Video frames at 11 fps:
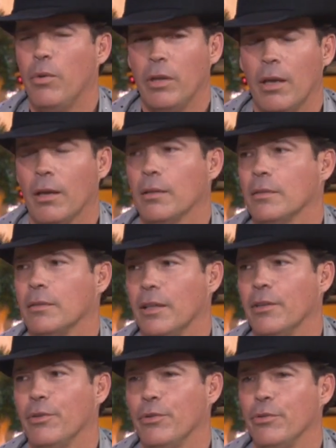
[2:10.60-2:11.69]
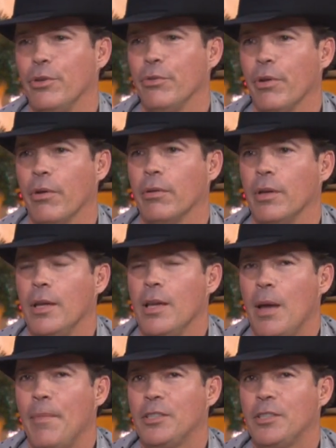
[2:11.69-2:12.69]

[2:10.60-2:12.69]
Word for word: yeah. You yeah, know you, it. You know. I mean,